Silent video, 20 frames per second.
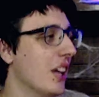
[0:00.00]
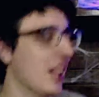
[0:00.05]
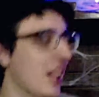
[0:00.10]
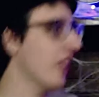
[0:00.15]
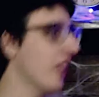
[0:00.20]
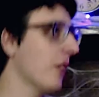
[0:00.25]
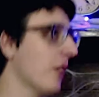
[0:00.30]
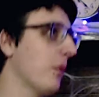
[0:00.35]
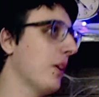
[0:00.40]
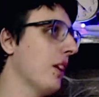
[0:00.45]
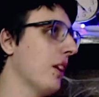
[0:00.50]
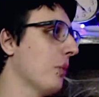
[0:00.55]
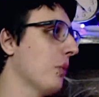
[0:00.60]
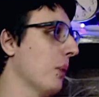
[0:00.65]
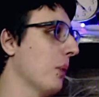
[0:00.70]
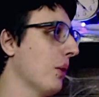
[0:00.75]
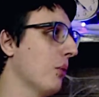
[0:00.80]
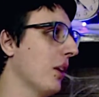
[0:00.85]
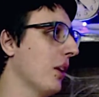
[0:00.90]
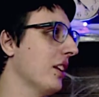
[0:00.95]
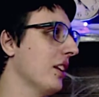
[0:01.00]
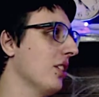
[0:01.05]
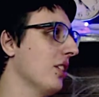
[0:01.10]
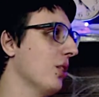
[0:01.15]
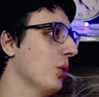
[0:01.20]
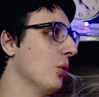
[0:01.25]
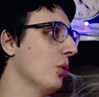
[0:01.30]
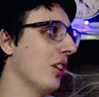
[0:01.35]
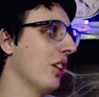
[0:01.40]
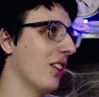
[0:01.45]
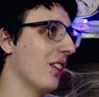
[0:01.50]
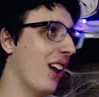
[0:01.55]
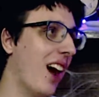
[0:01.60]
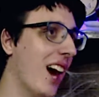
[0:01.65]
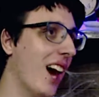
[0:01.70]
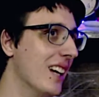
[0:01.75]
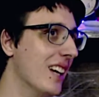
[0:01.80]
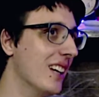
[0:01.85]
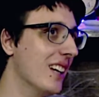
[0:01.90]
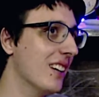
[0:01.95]
elephant has been running loose. A
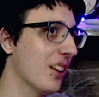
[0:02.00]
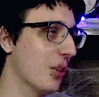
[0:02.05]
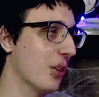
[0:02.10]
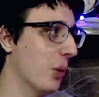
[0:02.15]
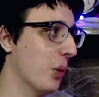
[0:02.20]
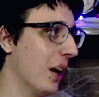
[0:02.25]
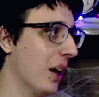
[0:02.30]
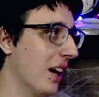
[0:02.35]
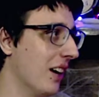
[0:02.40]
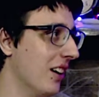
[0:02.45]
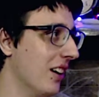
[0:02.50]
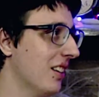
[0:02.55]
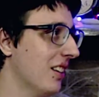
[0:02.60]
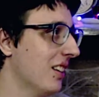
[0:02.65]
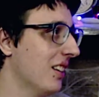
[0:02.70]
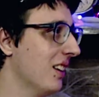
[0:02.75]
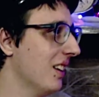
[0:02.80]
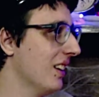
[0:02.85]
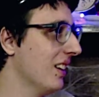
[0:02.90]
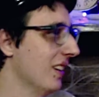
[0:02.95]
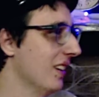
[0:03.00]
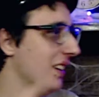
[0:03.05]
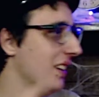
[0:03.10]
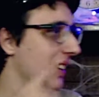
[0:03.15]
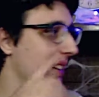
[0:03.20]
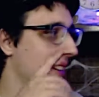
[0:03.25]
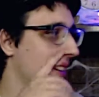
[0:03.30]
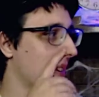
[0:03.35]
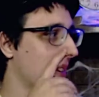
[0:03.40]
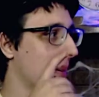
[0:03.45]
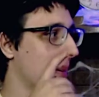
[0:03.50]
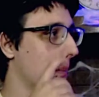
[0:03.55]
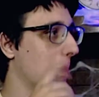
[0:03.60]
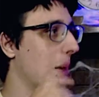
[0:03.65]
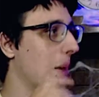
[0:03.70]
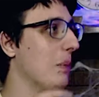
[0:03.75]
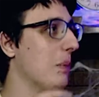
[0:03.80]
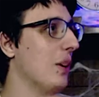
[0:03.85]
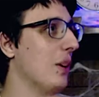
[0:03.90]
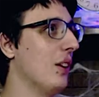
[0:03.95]
lion as well.
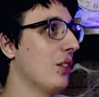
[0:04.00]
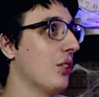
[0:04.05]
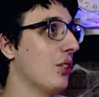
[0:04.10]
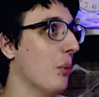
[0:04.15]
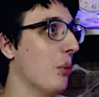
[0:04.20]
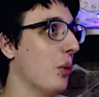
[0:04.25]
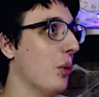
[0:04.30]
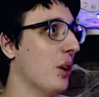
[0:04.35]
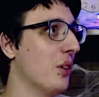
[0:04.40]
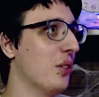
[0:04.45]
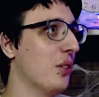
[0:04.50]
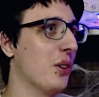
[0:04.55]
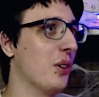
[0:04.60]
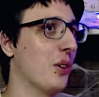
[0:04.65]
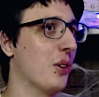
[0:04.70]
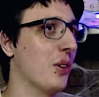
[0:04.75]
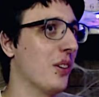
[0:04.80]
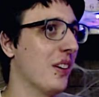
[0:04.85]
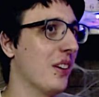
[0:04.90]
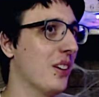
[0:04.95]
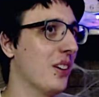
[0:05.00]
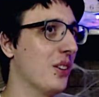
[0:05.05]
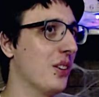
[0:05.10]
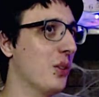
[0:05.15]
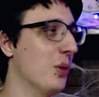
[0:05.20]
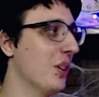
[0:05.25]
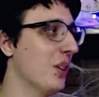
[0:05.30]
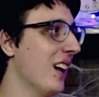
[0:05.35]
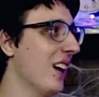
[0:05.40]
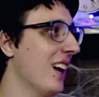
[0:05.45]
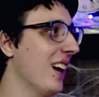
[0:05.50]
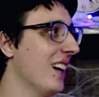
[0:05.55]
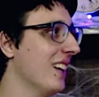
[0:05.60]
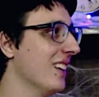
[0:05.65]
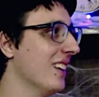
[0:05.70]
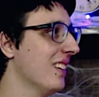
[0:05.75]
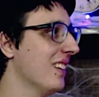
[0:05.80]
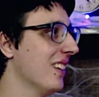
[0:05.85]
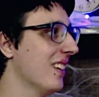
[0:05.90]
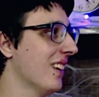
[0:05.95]
Maybe someone turned into a
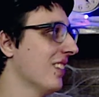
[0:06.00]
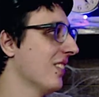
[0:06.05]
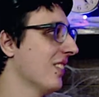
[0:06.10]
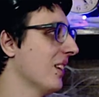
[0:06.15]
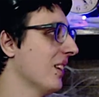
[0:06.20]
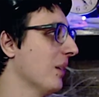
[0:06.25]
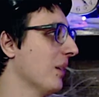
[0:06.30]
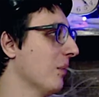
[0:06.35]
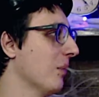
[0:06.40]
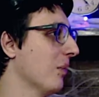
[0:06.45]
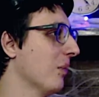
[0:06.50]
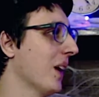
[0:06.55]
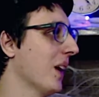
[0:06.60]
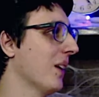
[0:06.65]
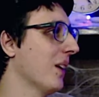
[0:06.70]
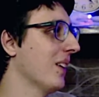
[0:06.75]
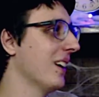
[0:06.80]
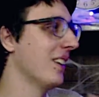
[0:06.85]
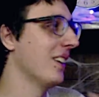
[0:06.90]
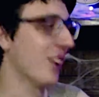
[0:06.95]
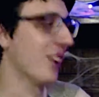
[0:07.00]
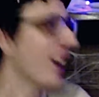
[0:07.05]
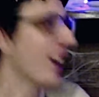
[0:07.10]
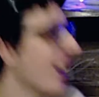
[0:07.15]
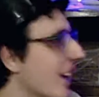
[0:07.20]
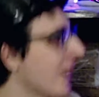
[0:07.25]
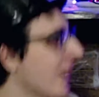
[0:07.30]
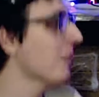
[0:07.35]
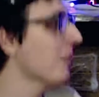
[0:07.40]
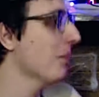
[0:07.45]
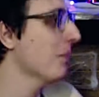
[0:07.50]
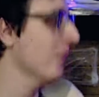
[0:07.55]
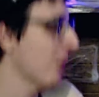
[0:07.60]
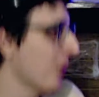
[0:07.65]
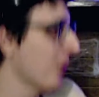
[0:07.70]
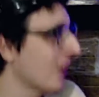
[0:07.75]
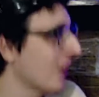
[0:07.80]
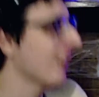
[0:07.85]
lion. They seem very tame for